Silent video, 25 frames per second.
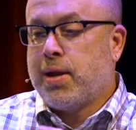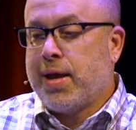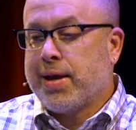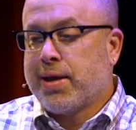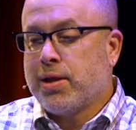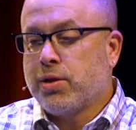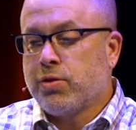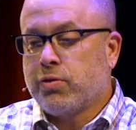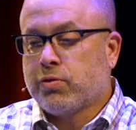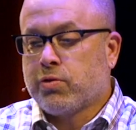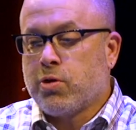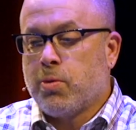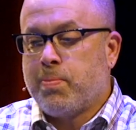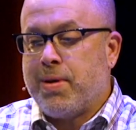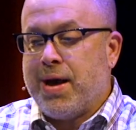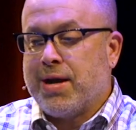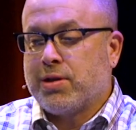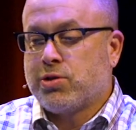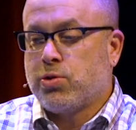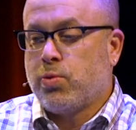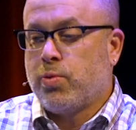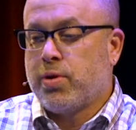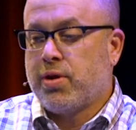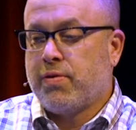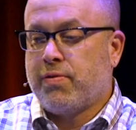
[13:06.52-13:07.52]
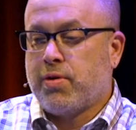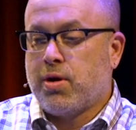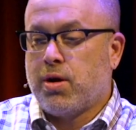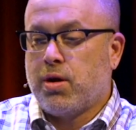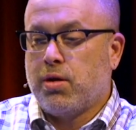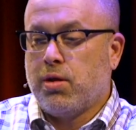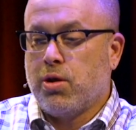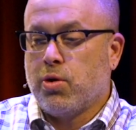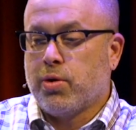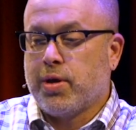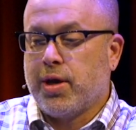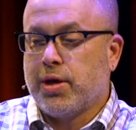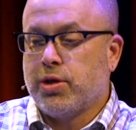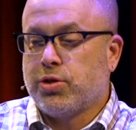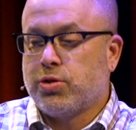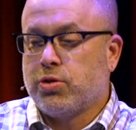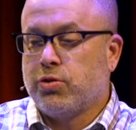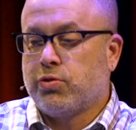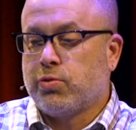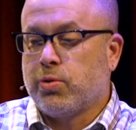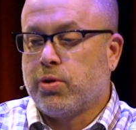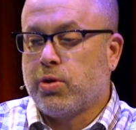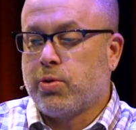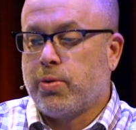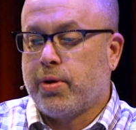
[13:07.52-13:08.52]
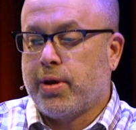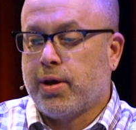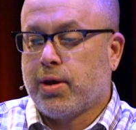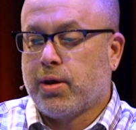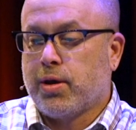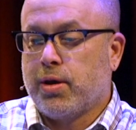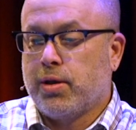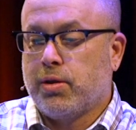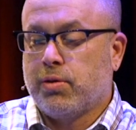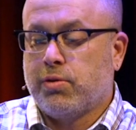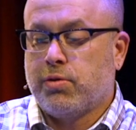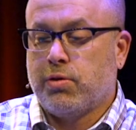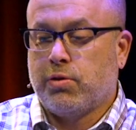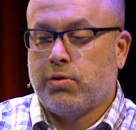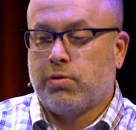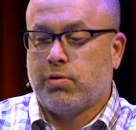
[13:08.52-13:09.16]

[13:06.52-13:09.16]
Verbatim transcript: I can just go back to one of our locations real quick and